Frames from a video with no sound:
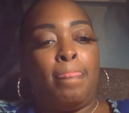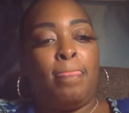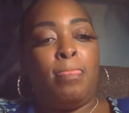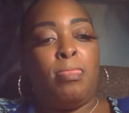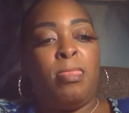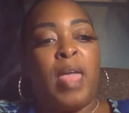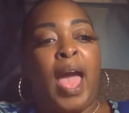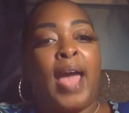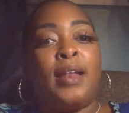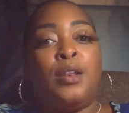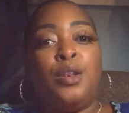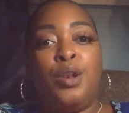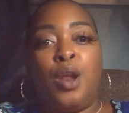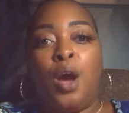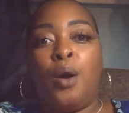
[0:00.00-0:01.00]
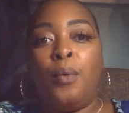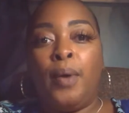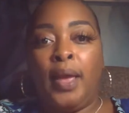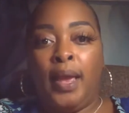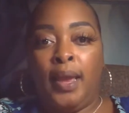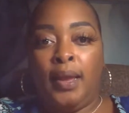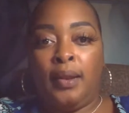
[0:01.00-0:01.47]
not
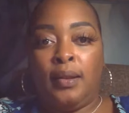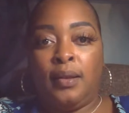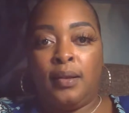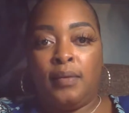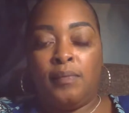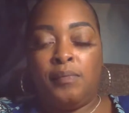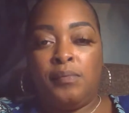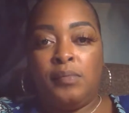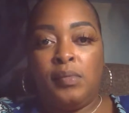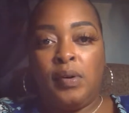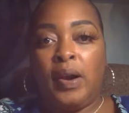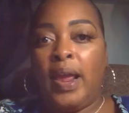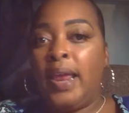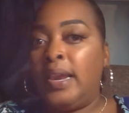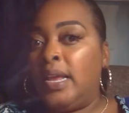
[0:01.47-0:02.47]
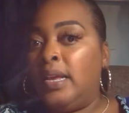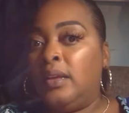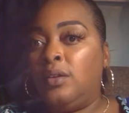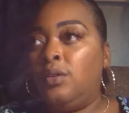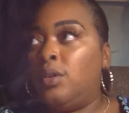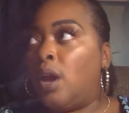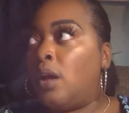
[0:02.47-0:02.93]
knowing
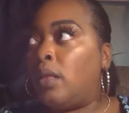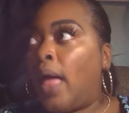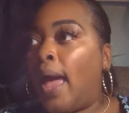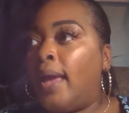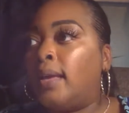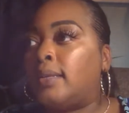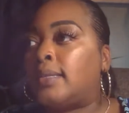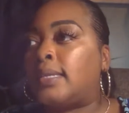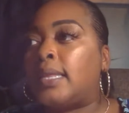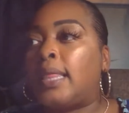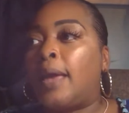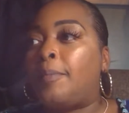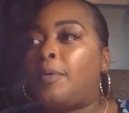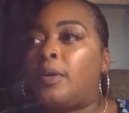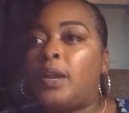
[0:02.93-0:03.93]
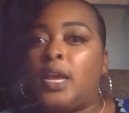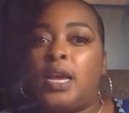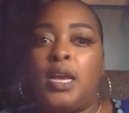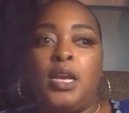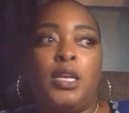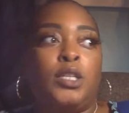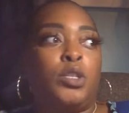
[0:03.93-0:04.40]
any, like
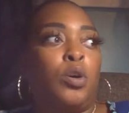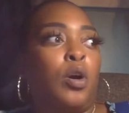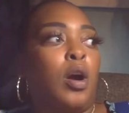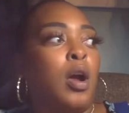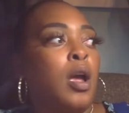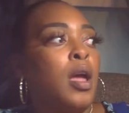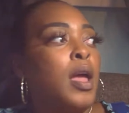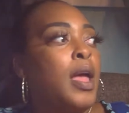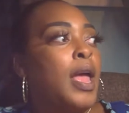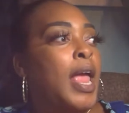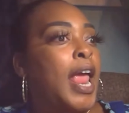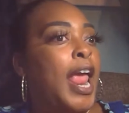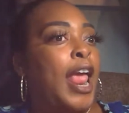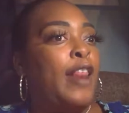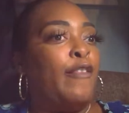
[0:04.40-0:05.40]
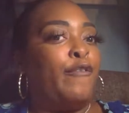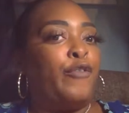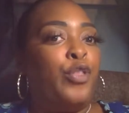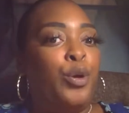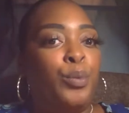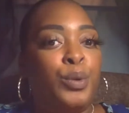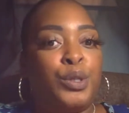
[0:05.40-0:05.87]
celebrities or
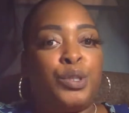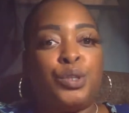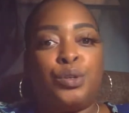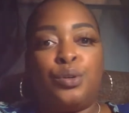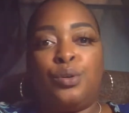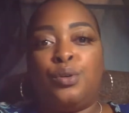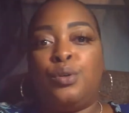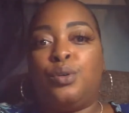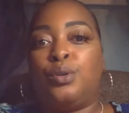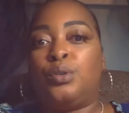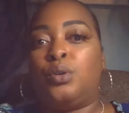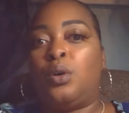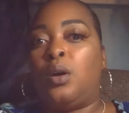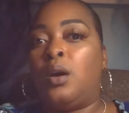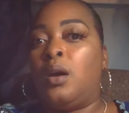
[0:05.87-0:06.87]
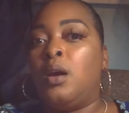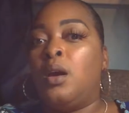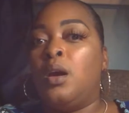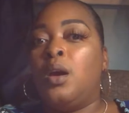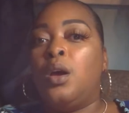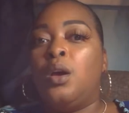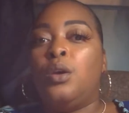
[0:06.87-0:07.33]
influencers or,
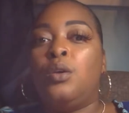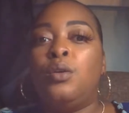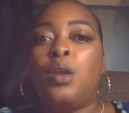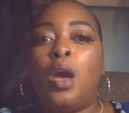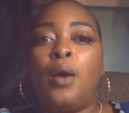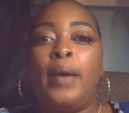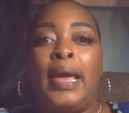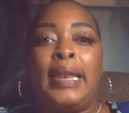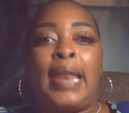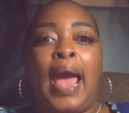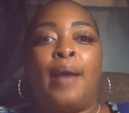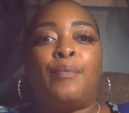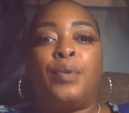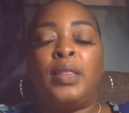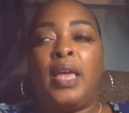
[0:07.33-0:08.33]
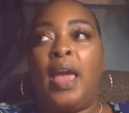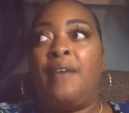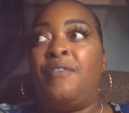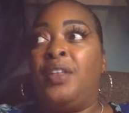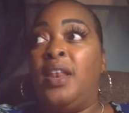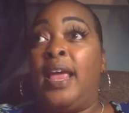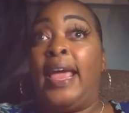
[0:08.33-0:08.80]
and not really
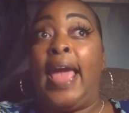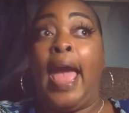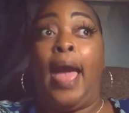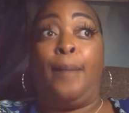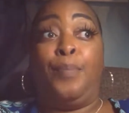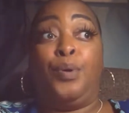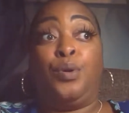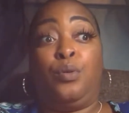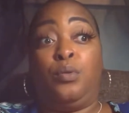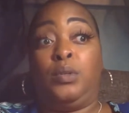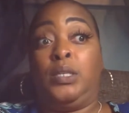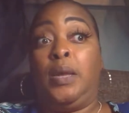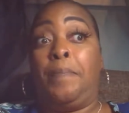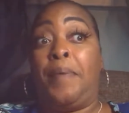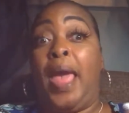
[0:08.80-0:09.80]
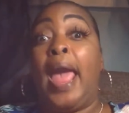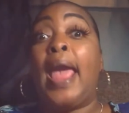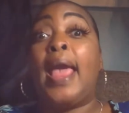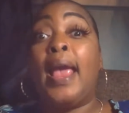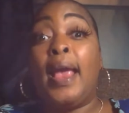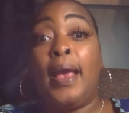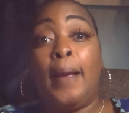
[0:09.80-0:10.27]
having the capital to
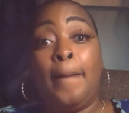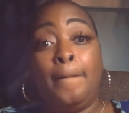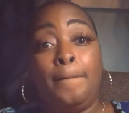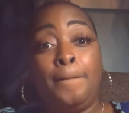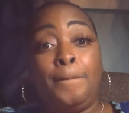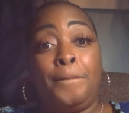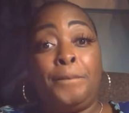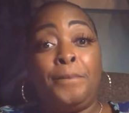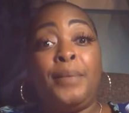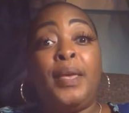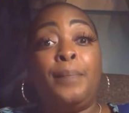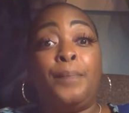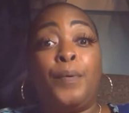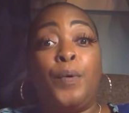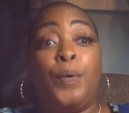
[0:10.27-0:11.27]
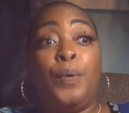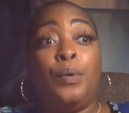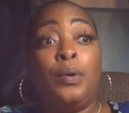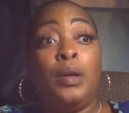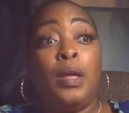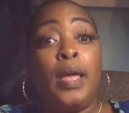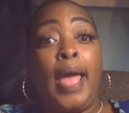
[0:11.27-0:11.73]
pay
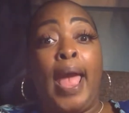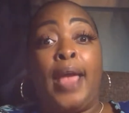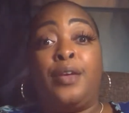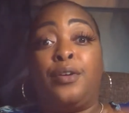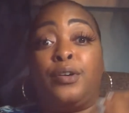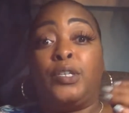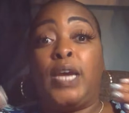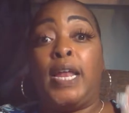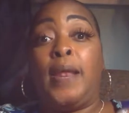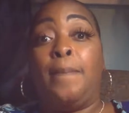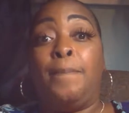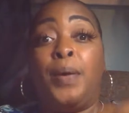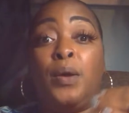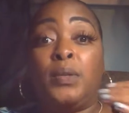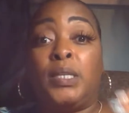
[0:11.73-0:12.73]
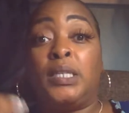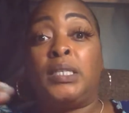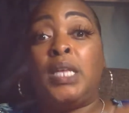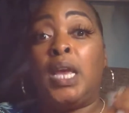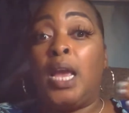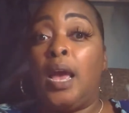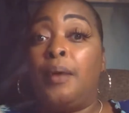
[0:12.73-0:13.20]
people, and you're trying to build this
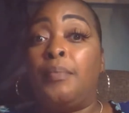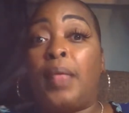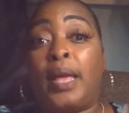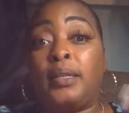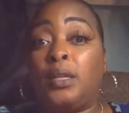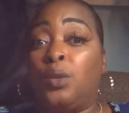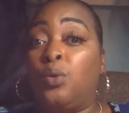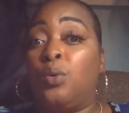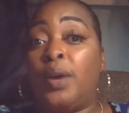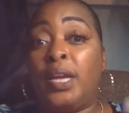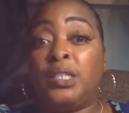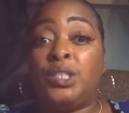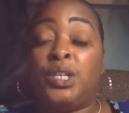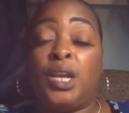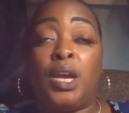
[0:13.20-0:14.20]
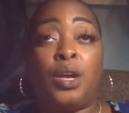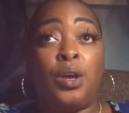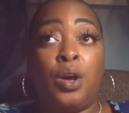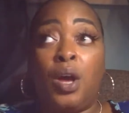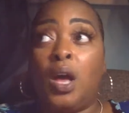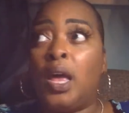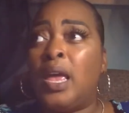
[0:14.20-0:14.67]
thing up like the little engine it
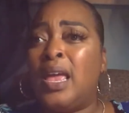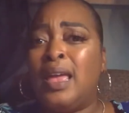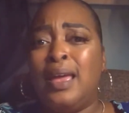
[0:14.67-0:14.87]
could,